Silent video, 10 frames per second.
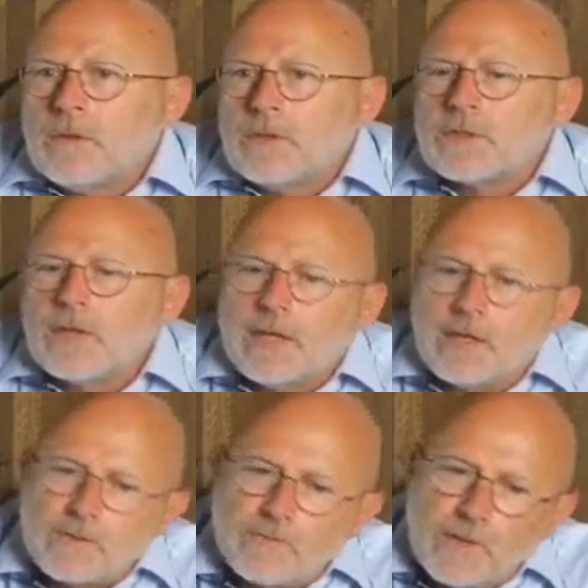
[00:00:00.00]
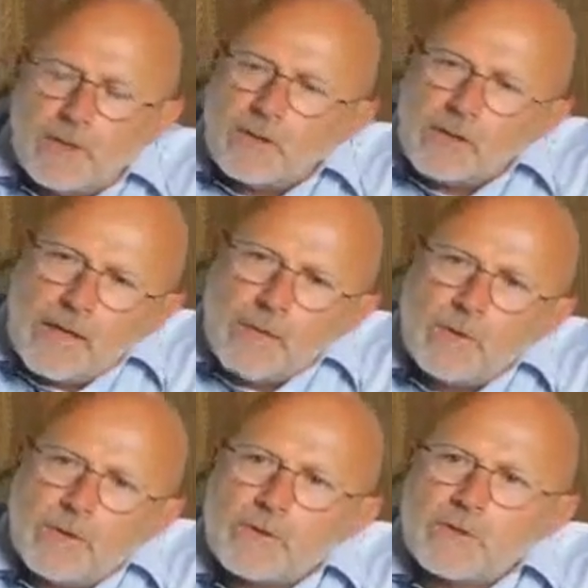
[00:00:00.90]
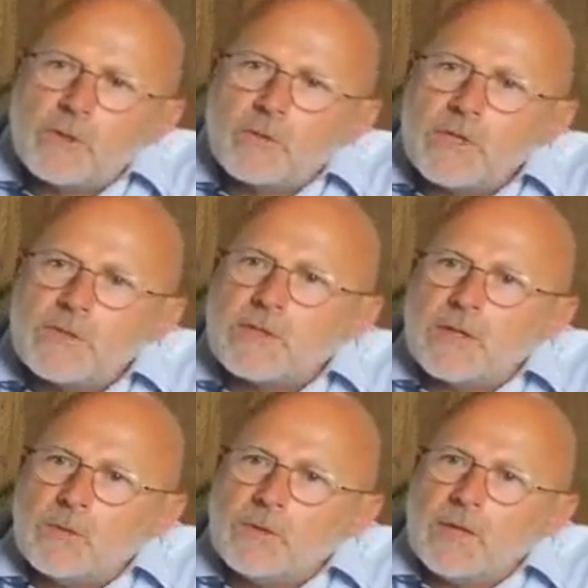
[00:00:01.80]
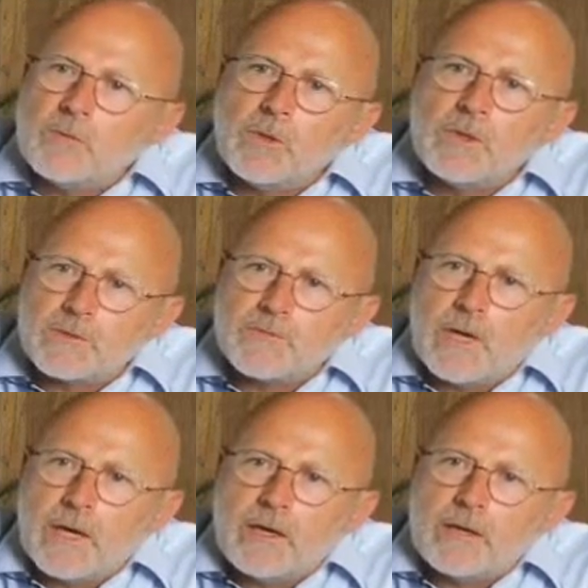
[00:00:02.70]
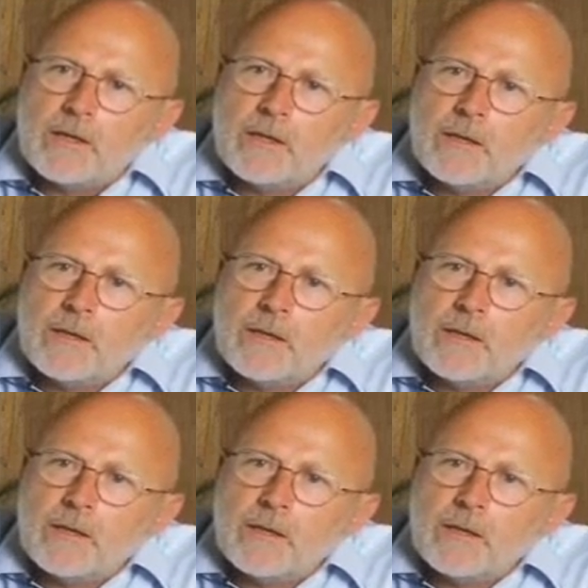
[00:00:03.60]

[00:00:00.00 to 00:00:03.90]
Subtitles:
It's like it's a video game, only there's no reset when that bullet's fired.